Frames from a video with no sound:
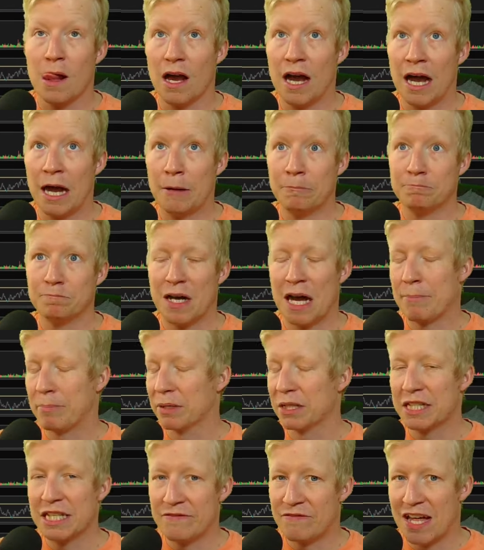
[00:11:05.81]
Um, I
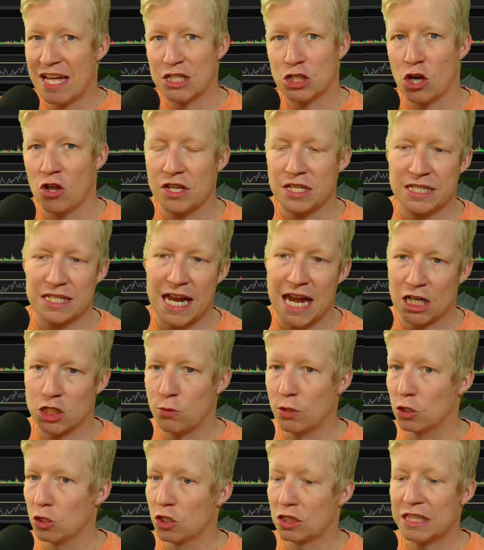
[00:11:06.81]
believe that's all the
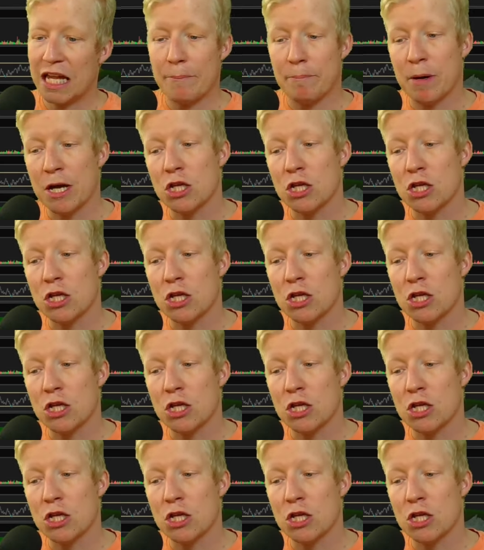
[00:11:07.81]
stocks we looked at.